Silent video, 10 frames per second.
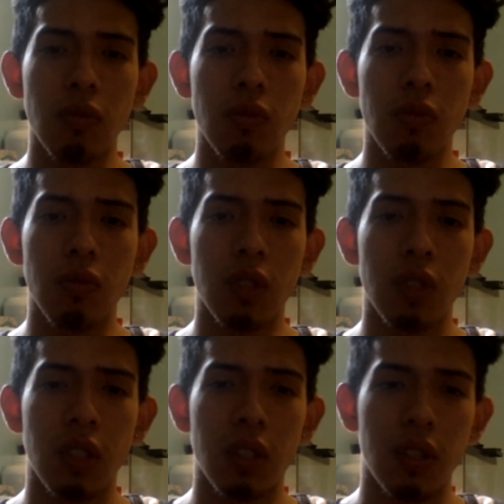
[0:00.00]

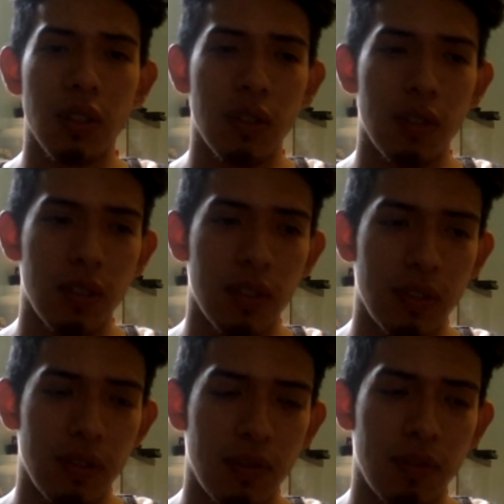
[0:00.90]

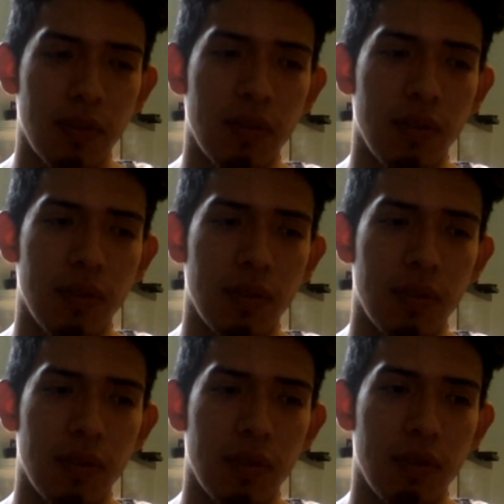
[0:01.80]
[no speech]